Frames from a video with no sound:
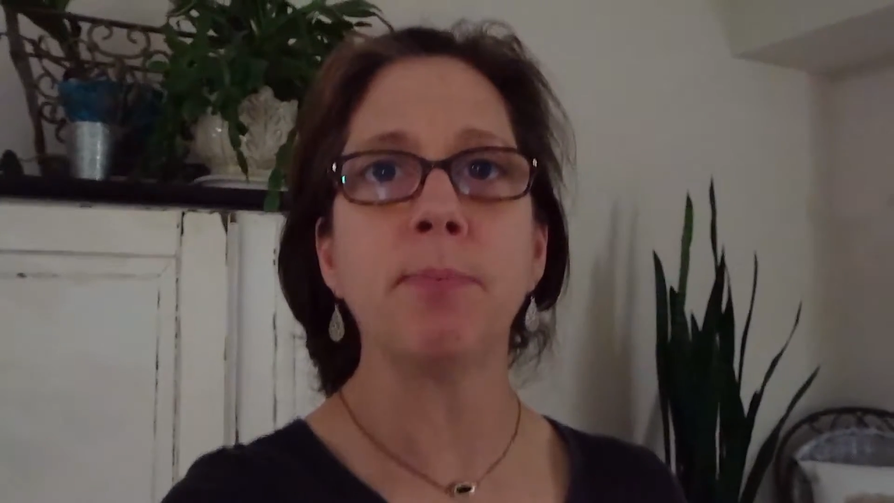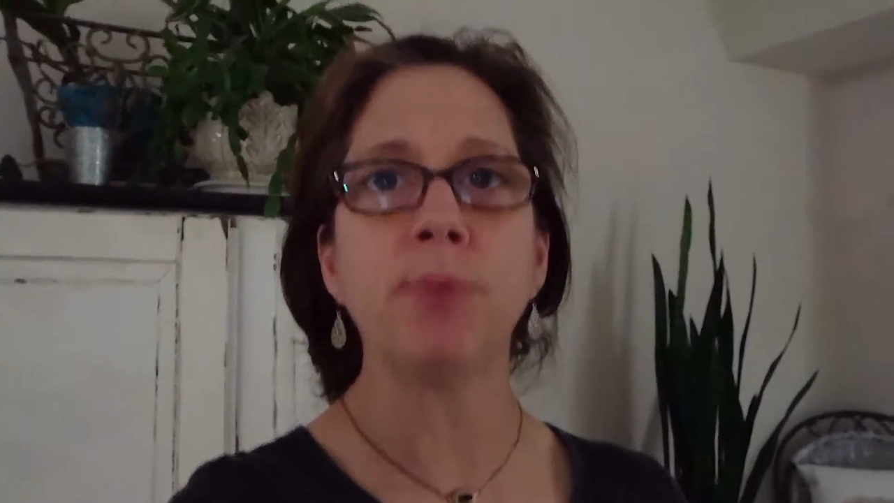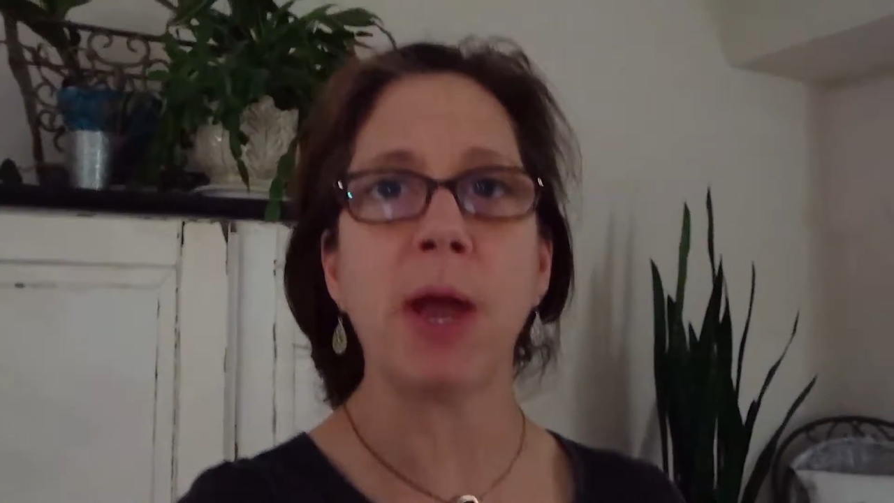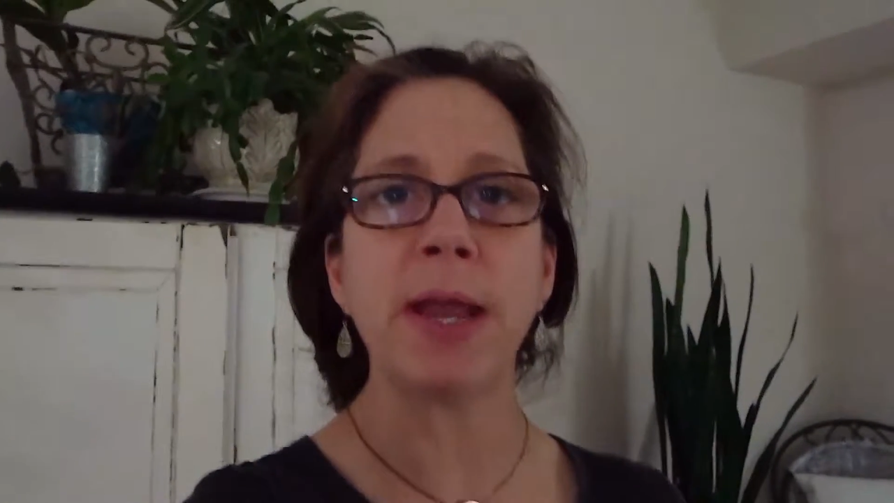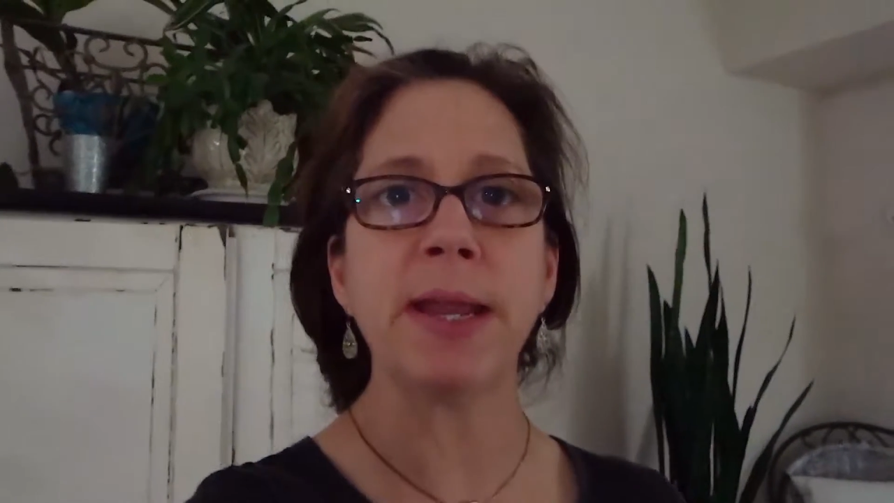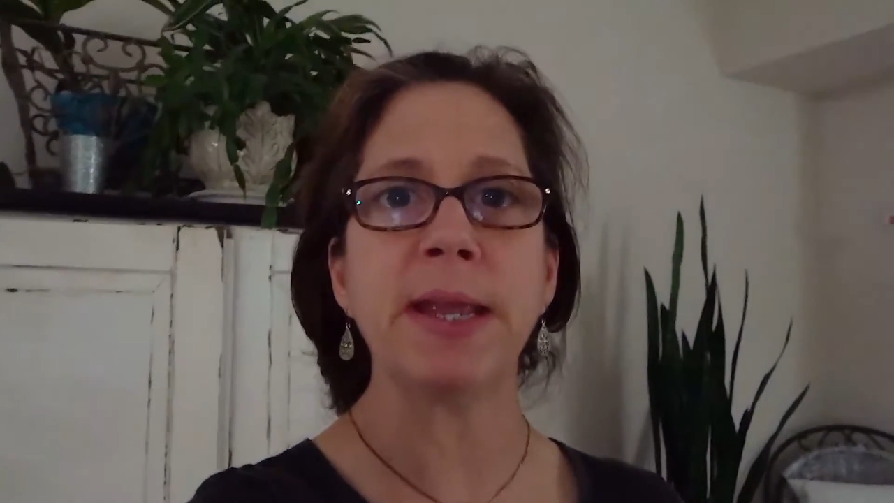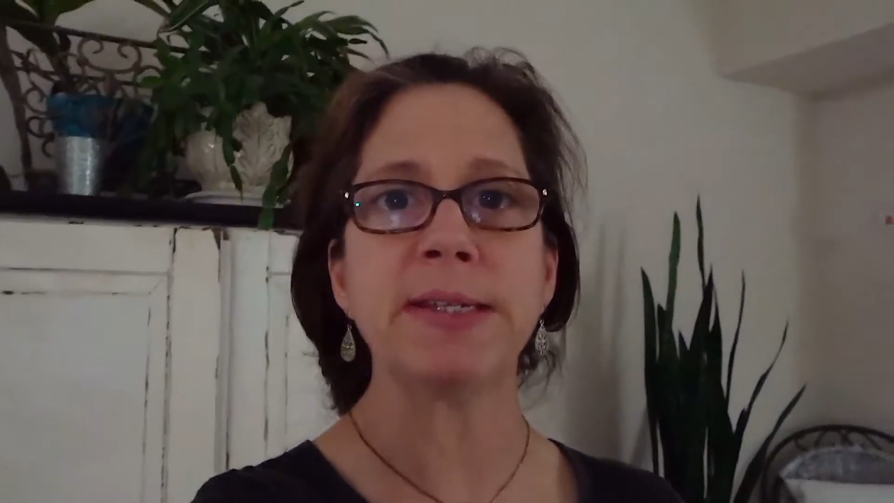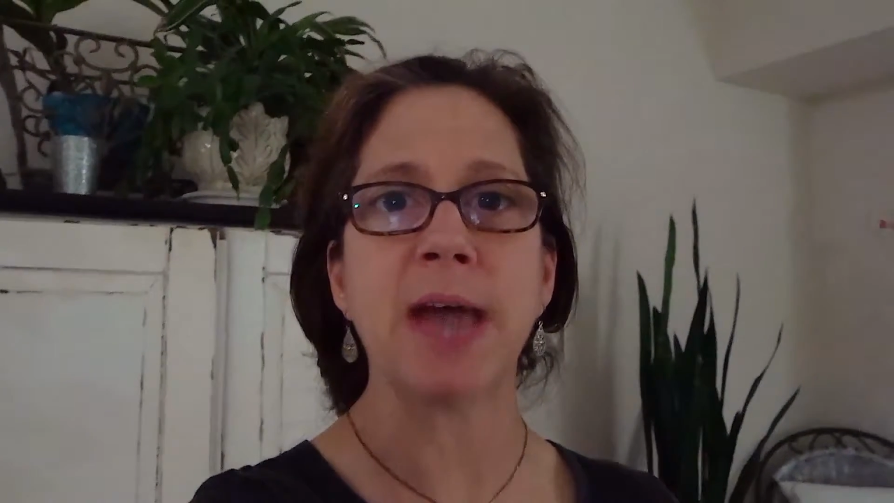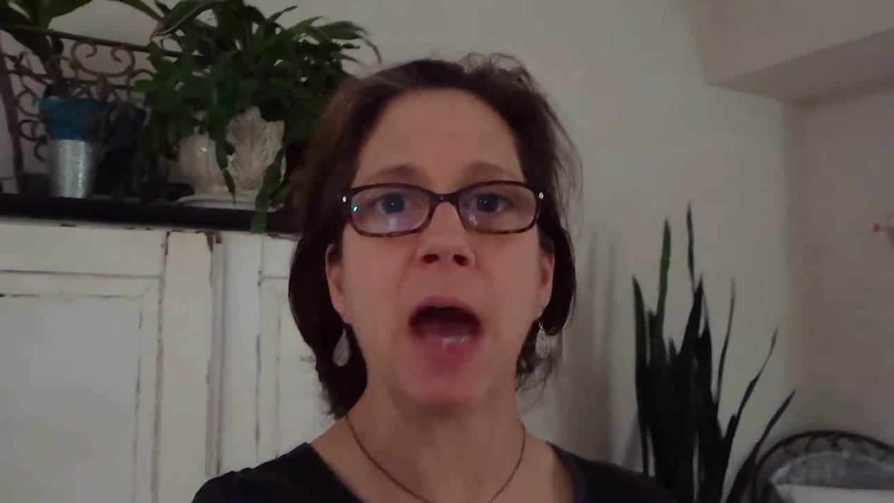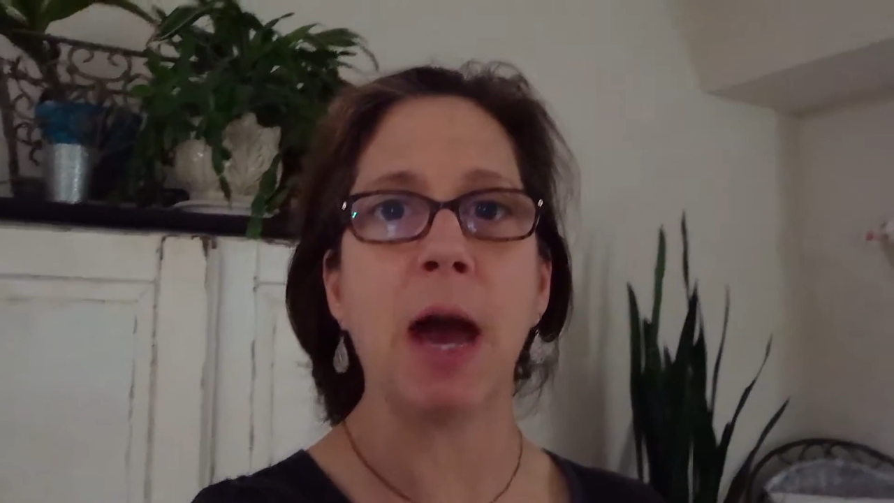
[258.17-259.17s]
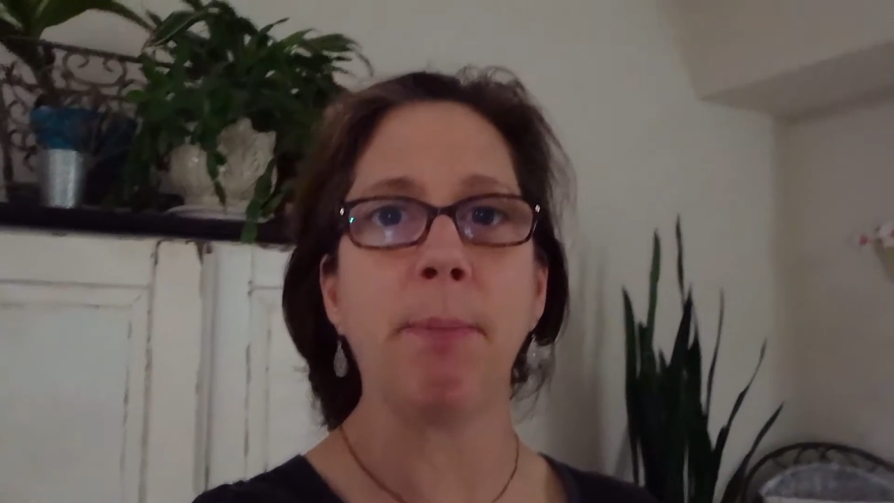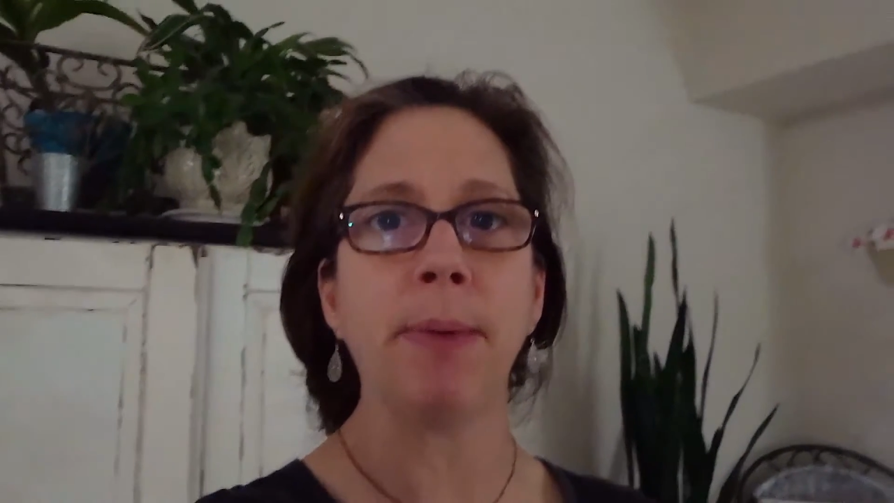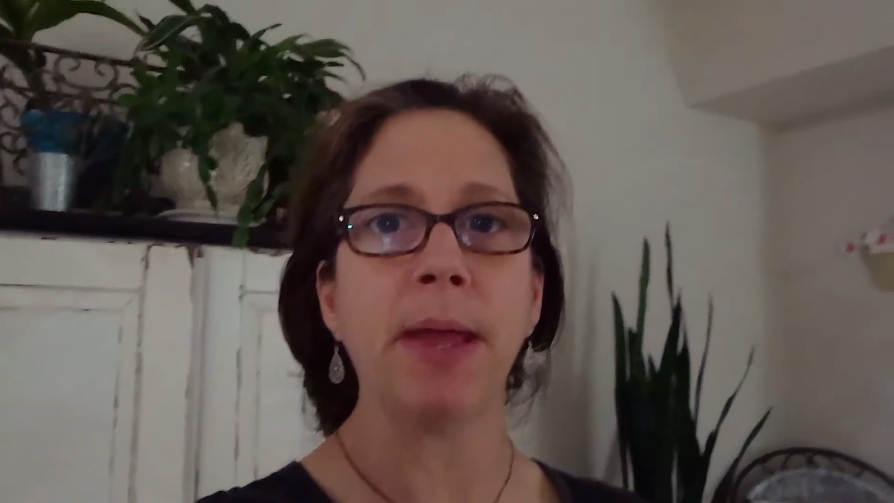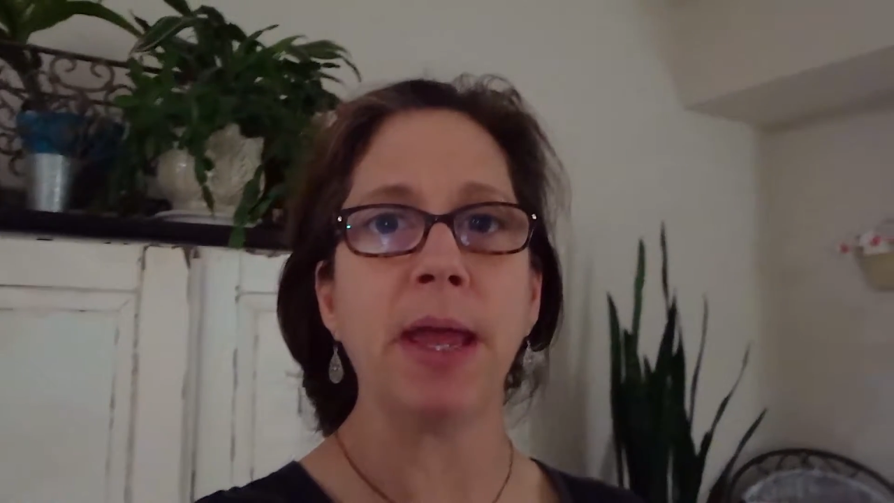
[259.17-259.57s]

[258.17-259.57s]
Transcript: brighten it up